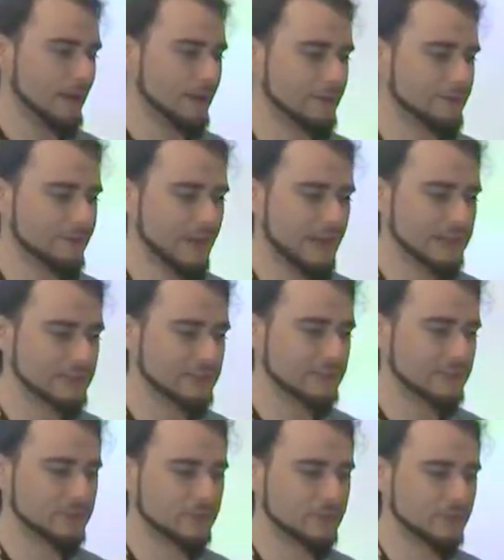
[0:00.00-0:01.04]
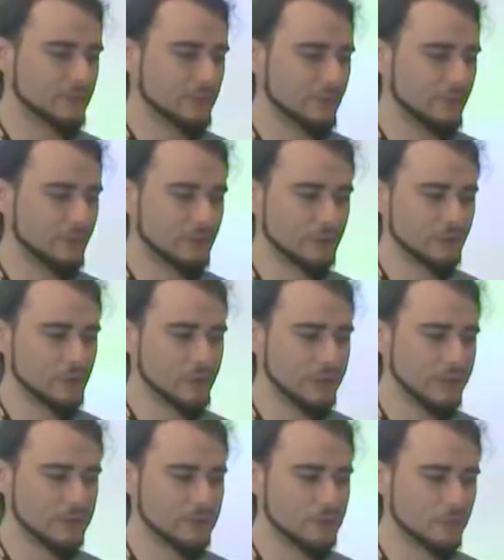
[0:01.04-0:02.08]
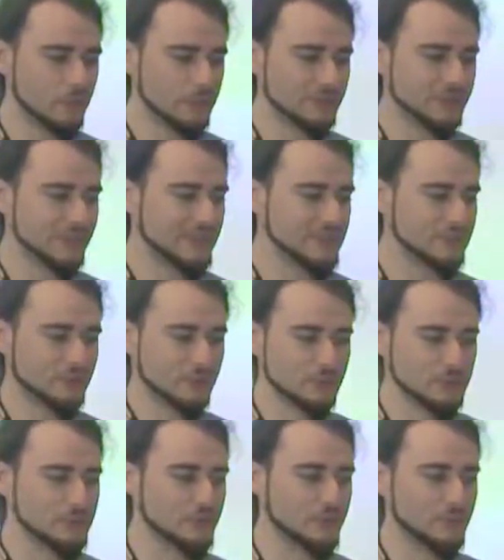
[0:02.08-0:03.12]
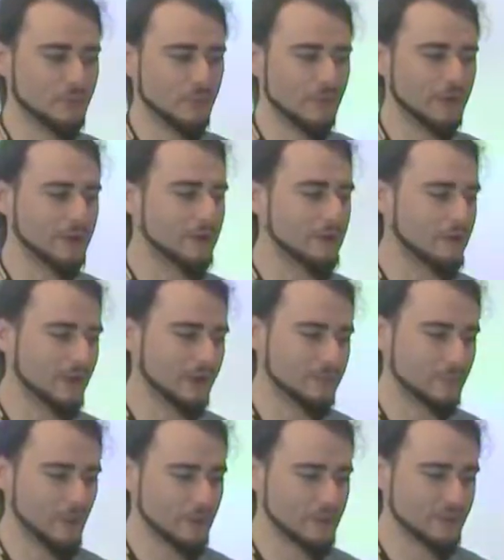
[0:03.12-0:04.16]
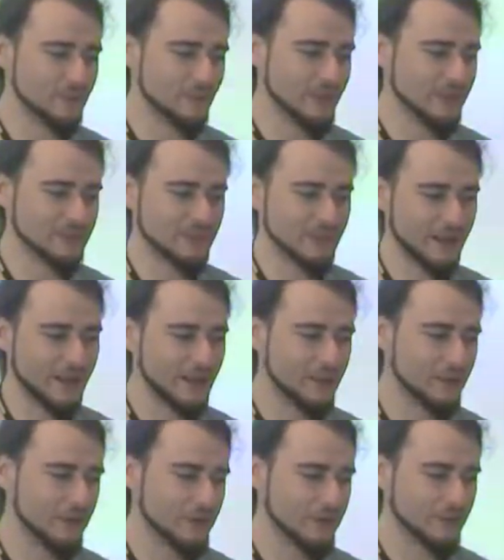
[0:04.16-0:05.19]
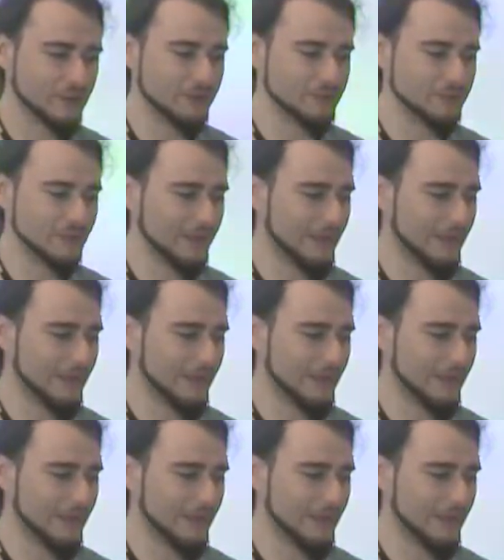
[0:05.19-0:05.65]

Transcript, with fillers: a fast Ordo N multi-resolution polygonal approximation algorithm,